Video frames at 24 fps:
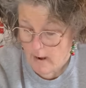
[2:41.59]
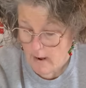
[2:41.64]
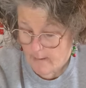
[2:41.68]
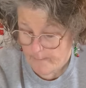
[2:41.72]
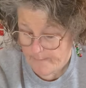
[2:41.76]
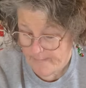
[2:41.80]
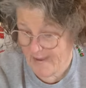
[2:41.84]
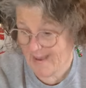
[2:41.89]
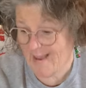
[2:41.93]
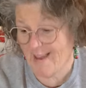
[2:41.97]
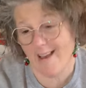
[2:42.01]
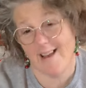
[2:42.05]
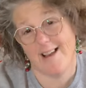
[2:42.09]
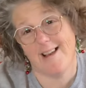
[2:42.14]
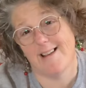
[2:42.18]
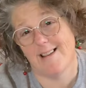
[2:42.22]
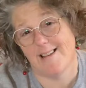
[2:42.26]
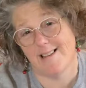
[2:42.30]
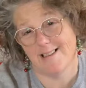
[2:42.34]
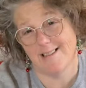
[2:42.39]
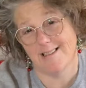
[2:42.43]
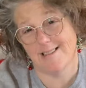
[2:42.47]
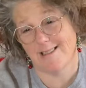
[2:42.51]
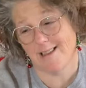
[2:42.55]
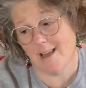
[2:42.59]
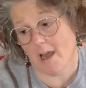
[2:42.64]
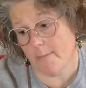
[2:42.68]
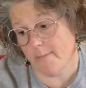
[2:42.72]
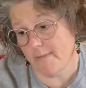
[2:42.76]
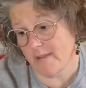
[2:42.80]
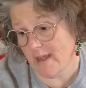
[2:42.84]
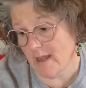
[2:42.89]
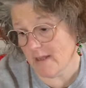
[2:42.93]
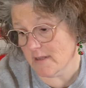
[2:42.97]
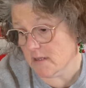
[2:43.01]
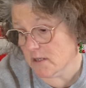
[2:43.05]
because, I
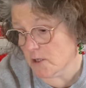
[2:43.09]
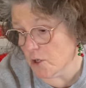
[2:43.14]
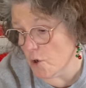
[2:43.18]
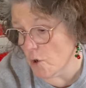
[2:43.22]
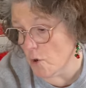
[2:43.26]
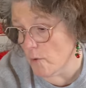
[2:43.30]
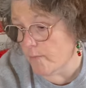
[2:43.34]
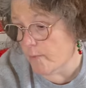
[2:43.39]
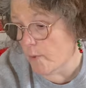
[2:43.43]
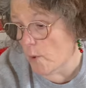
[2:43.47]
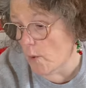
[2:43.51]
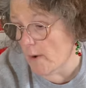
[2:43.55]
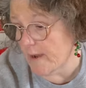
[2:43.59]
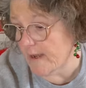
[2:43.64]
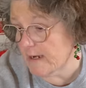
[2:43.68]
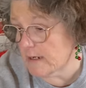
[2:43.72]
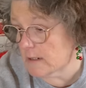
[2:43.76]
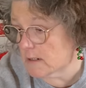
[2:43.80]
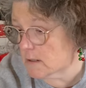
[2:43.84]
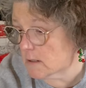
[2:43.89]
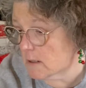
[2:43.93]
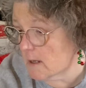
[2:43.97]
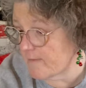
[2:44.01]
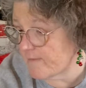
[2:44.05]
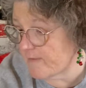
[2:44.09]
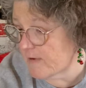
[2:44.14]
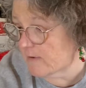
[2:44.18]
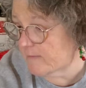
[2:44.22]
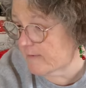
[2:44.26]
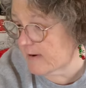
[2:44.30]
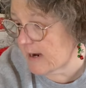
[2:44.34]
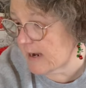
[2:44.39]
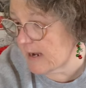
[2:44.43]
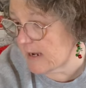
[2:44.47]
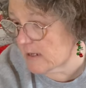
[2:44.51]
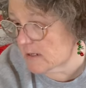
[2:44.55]
mean, that's the whole point of it,
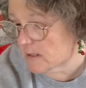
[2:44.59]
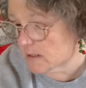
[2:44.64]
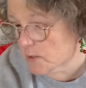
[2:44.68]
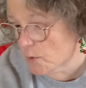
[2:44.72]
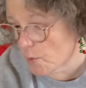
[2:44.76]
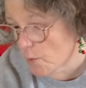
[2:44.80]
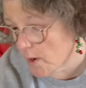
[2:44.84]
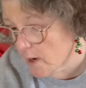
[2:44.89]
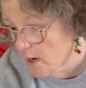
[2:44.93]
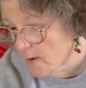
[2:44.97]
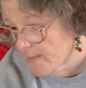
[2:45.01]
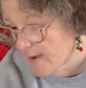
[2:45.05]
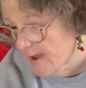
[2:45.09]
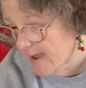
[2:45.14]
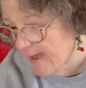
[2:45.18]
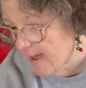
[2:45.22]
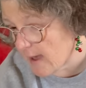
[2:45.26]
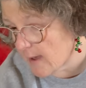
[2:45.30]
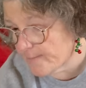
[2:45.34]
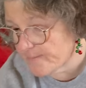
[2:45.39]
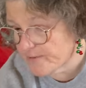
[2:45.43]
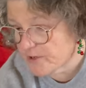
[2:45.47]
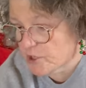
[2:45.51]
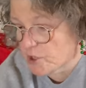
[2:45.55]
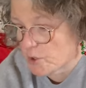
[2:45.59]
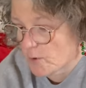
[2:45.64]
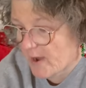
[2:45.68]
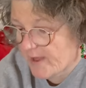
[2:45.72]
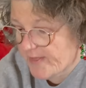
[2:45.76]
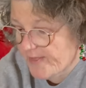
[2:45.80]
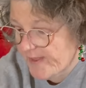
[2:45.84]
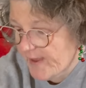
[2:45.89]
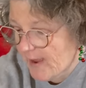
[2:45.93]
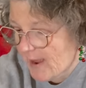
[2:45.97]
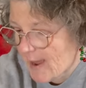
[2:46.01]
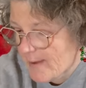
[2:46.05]
right? So where am I up to? I
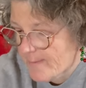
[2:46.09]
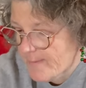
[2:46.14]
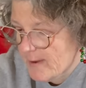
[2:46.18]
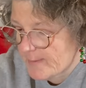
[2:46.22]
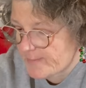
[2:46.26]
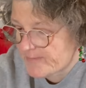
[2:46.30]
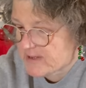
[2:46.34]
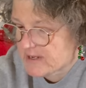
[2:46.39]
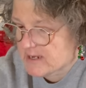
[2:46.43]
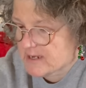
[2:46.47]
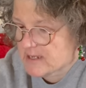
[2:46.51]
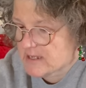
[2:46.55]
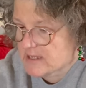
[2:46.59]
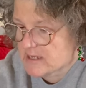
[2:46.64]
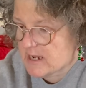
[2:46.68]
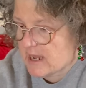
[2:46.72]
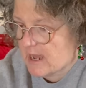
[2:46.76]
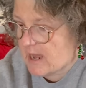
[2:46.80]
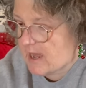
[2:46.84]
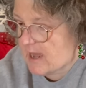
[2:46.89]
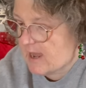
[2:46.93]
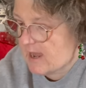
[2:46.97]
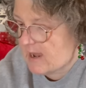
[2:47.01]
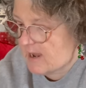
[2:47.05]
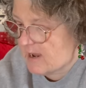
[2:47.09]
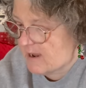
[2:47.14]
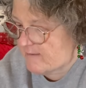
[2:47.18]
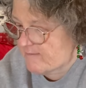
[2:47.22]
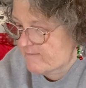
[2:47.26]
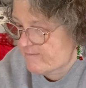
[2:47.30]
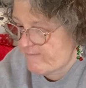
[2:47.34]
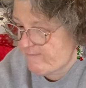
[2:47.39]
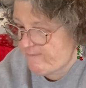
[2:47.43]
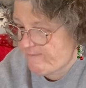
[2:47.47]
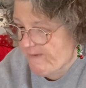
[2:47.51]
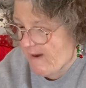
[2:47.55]
think I'm up to day
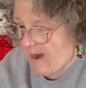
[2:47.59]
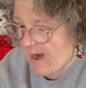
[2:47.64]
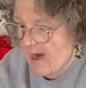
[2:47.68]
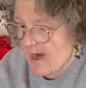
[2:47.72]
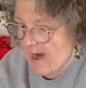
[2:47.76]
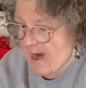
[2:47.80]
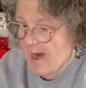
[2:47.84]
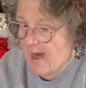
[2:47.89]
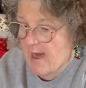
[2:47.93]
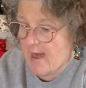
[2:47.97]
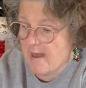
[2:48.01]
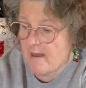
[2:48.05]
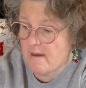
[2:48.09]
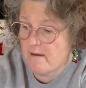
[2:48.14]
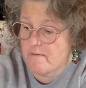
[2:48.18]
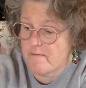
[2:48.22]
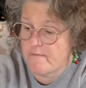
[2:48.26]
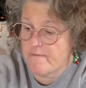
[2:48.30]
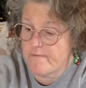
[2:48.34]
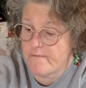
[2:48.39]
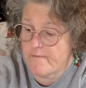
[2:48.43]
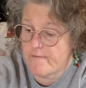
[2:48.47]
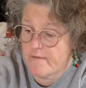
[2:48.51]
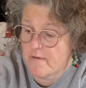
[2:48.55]
five